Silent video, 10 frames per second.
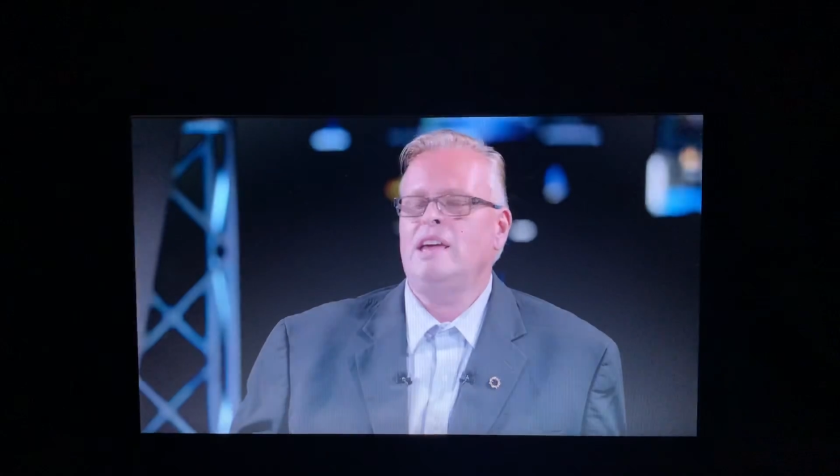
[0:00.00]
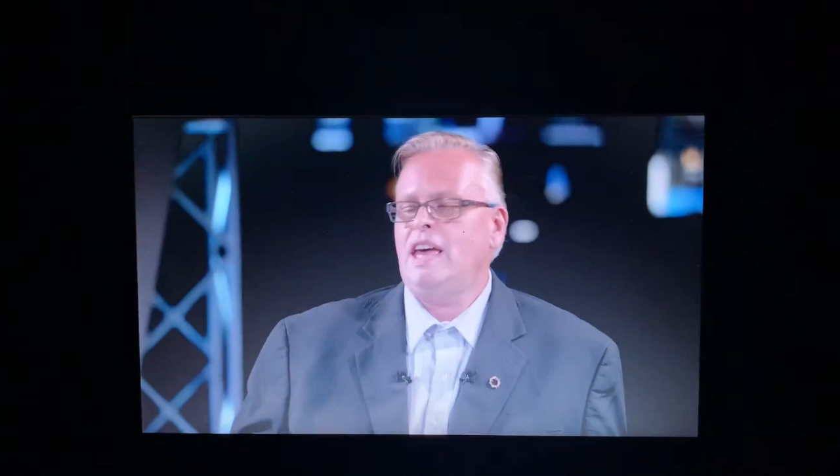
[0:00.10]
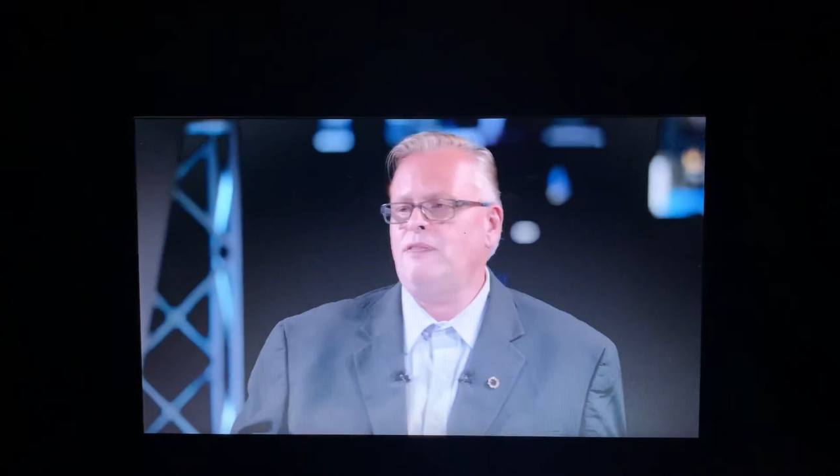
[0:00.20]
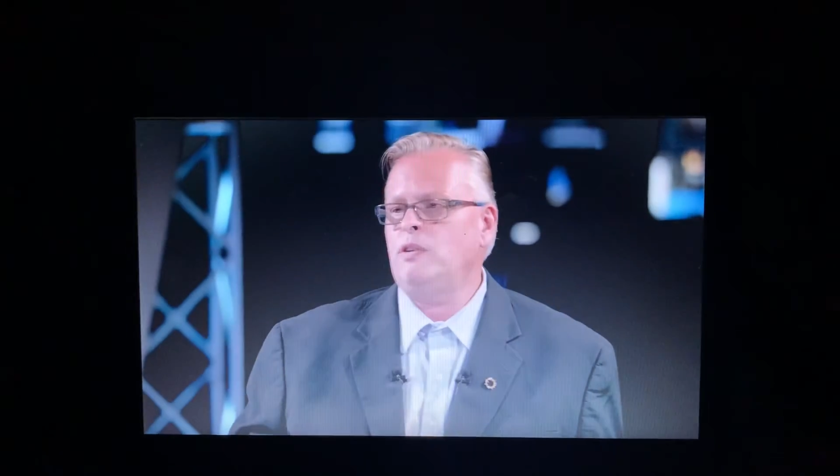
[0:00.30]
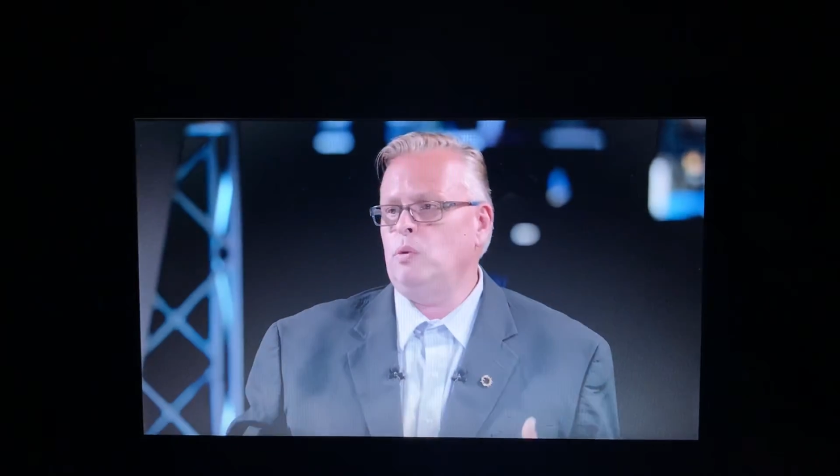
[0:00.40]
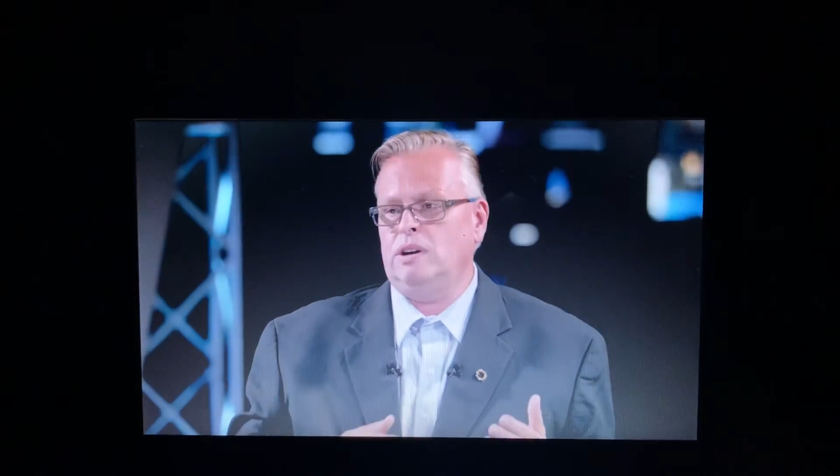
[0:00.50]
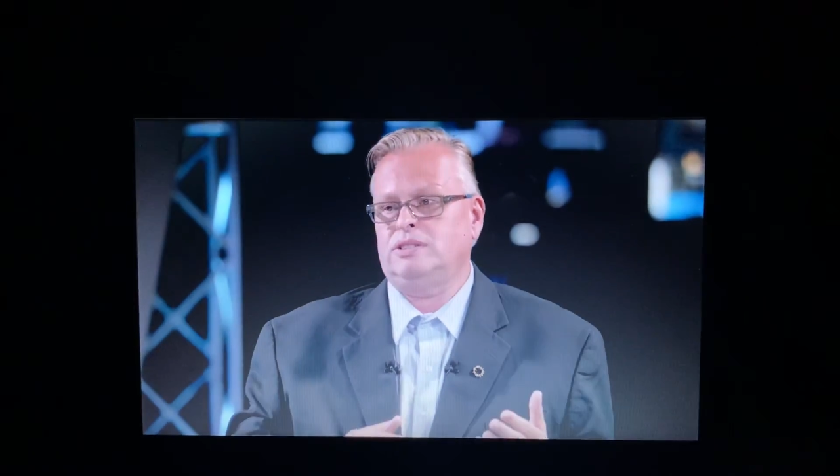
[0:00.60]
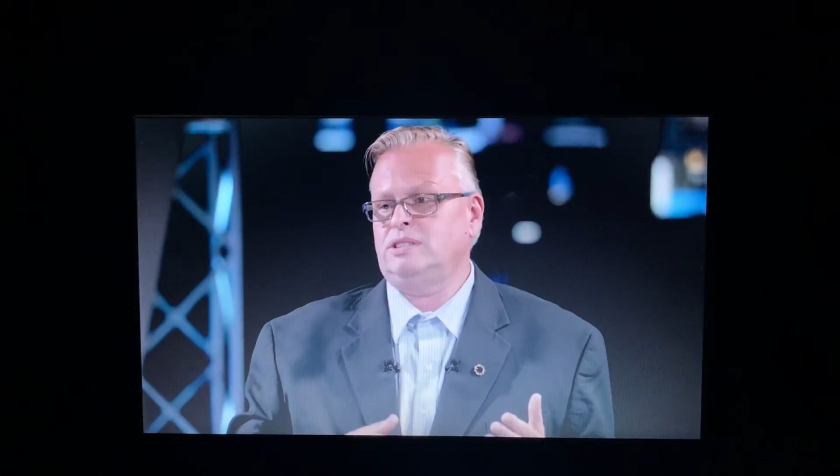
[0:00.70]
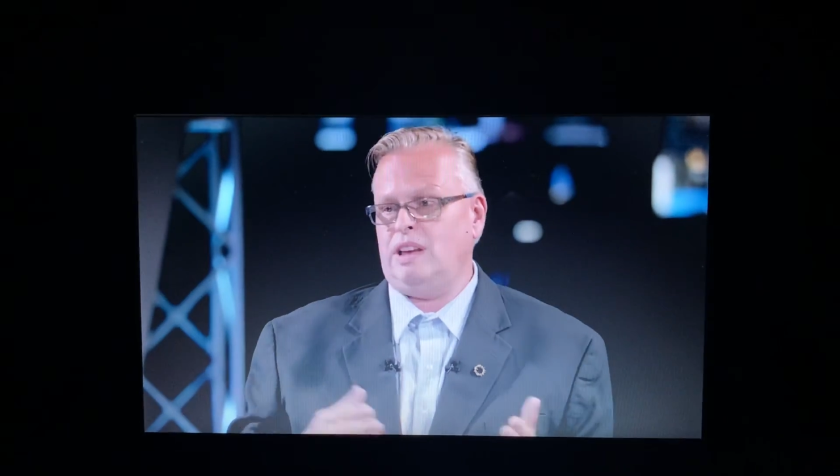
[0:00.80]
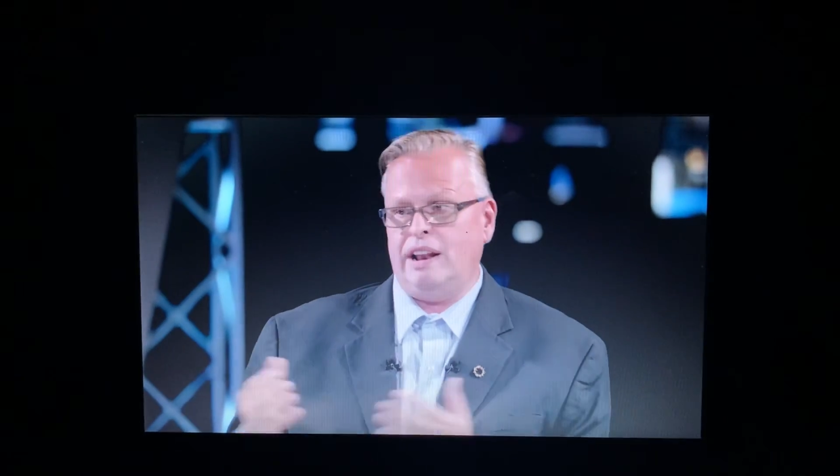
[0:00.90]
if it was
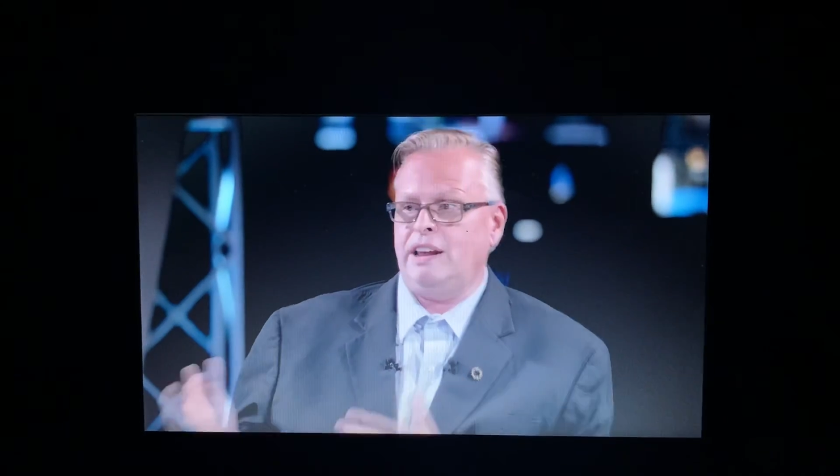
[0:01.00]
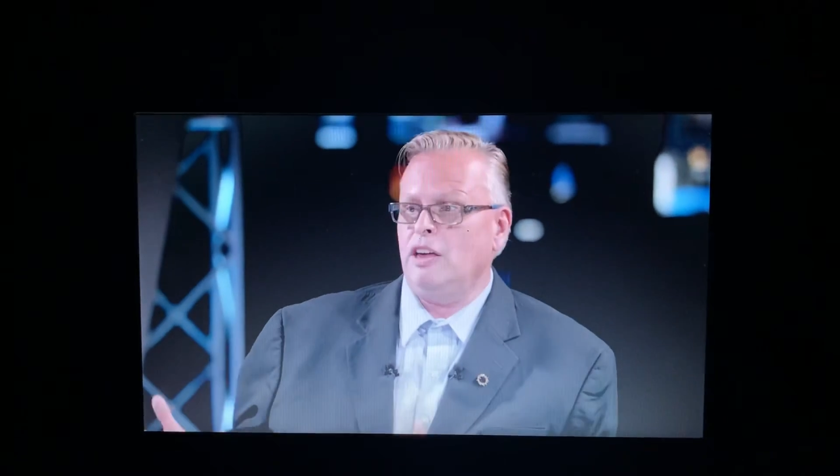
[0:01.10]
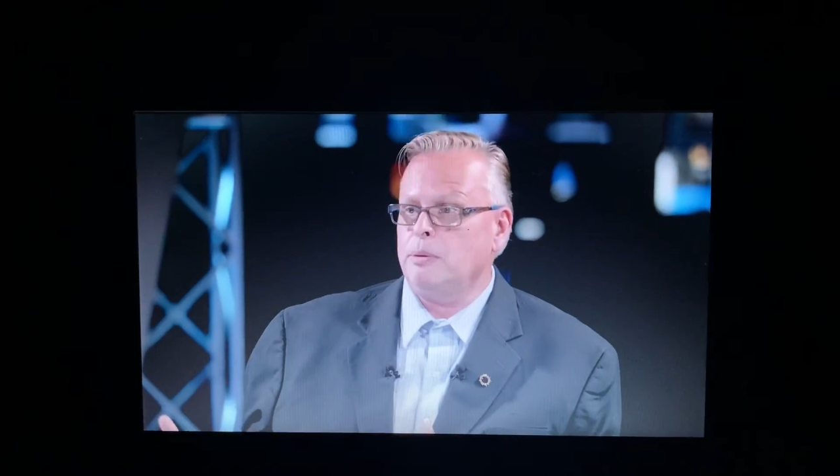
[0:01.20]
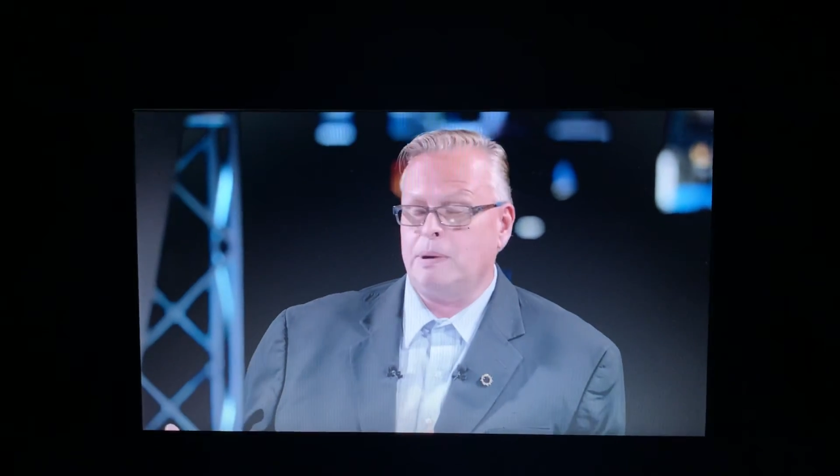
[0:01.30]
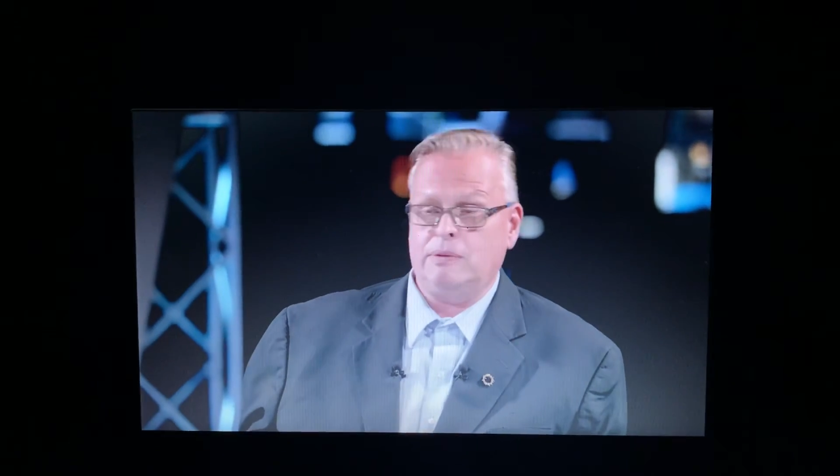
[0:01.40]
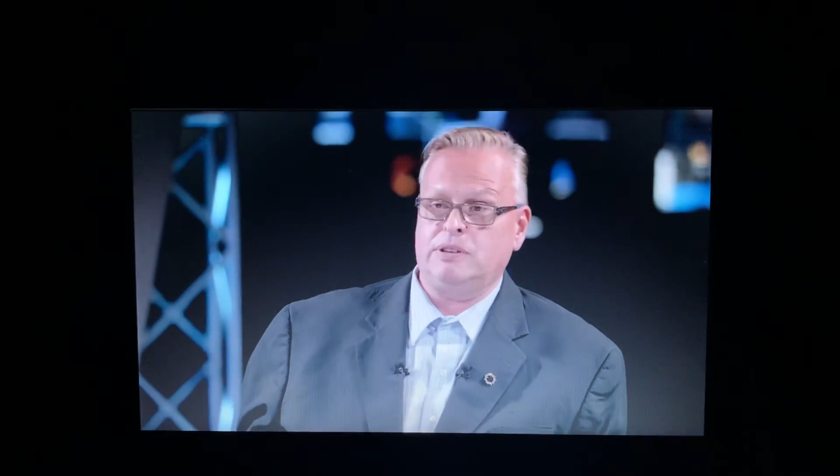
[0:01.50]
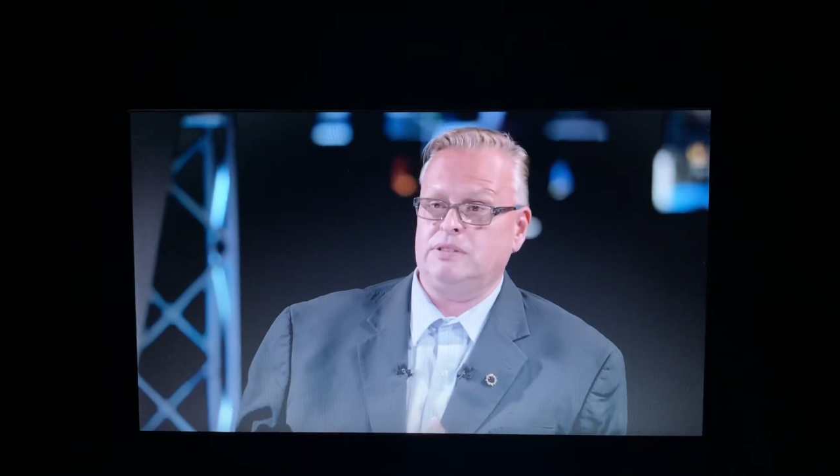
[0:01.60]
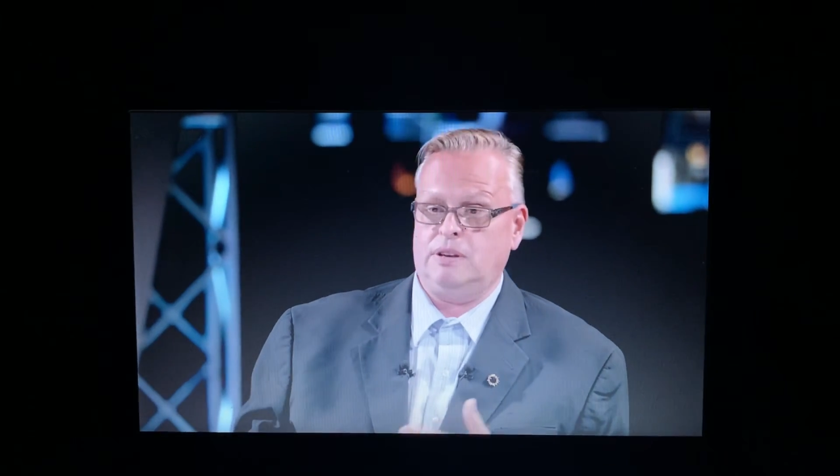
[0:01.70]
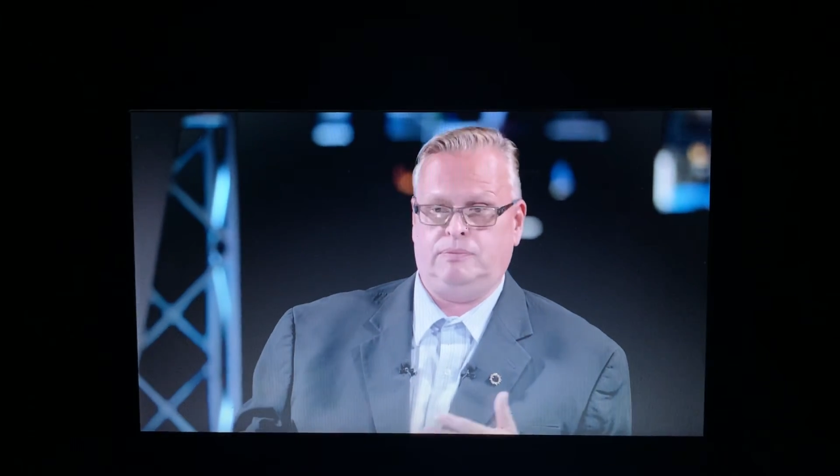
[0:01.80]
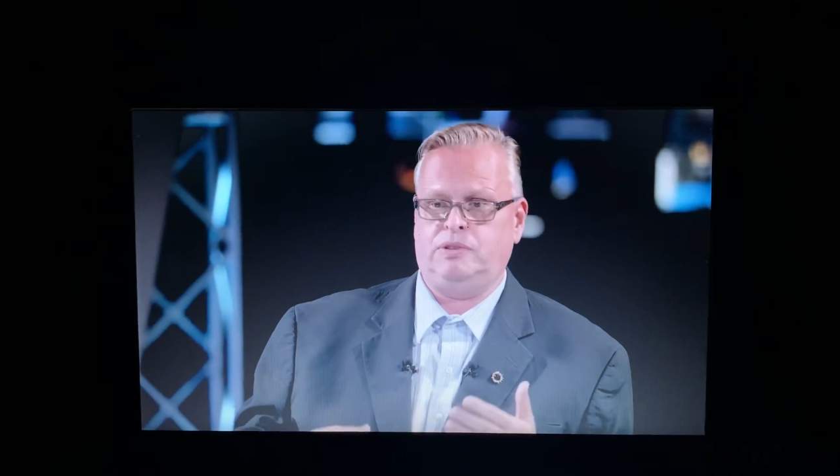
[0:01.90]
any other
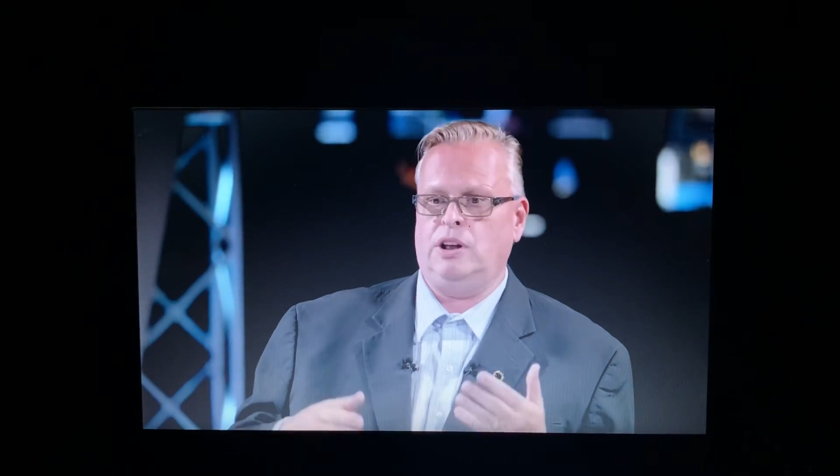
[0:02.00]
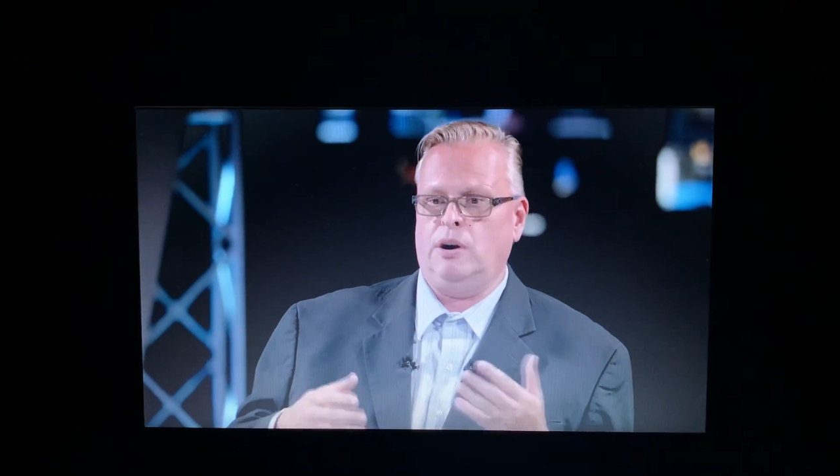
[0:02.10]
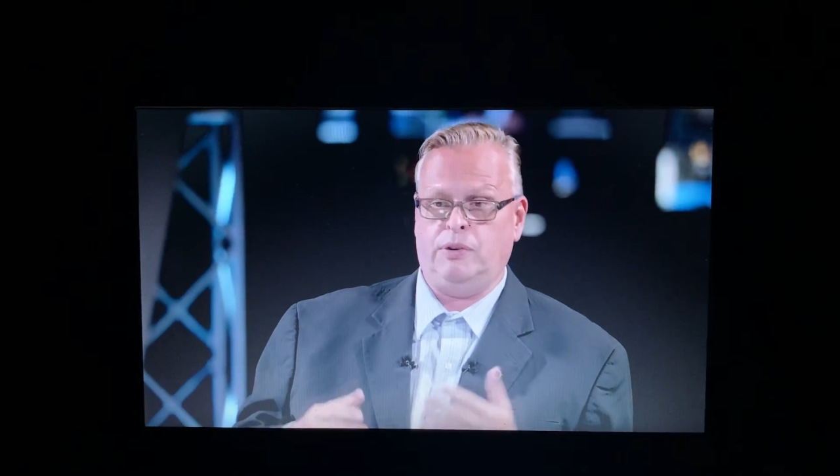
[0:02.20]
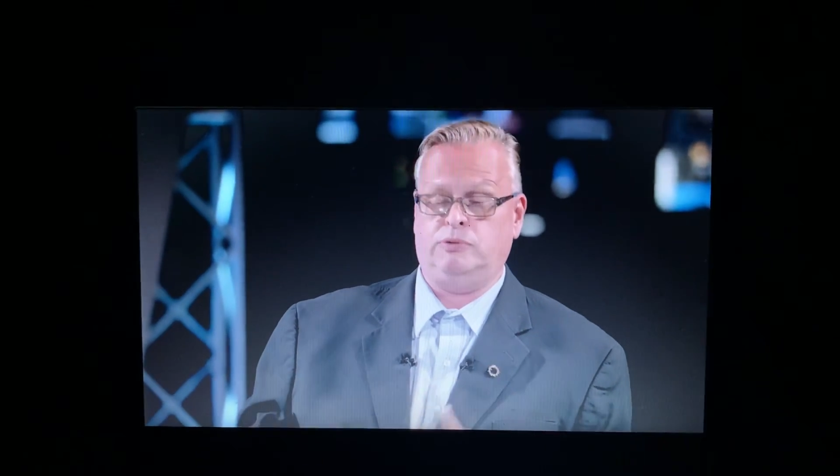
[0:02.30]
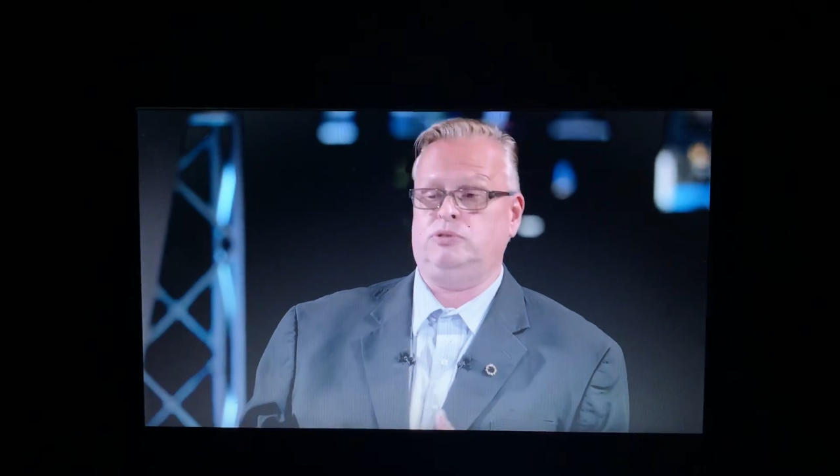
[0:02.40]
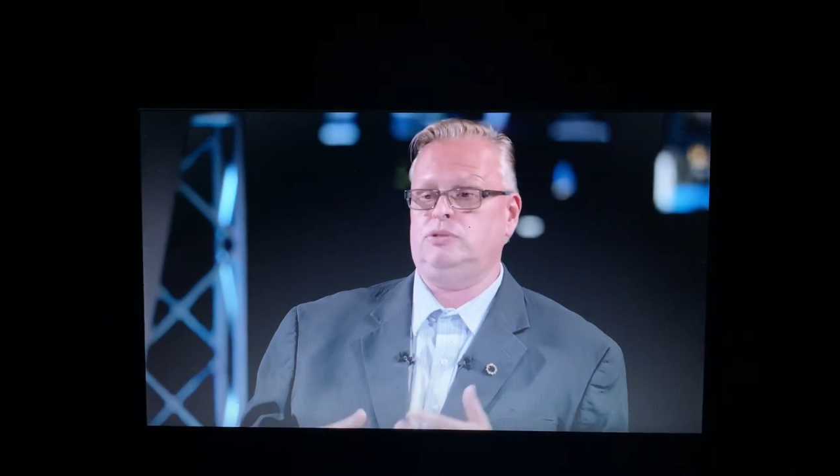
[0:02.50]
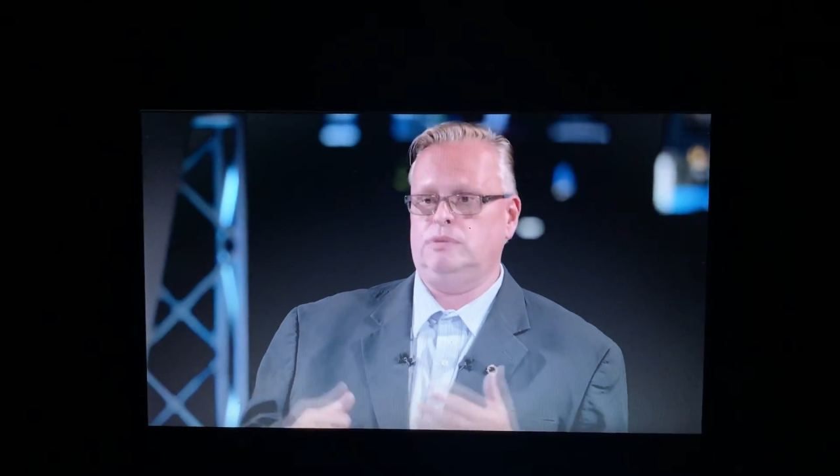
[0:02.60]
president, if it's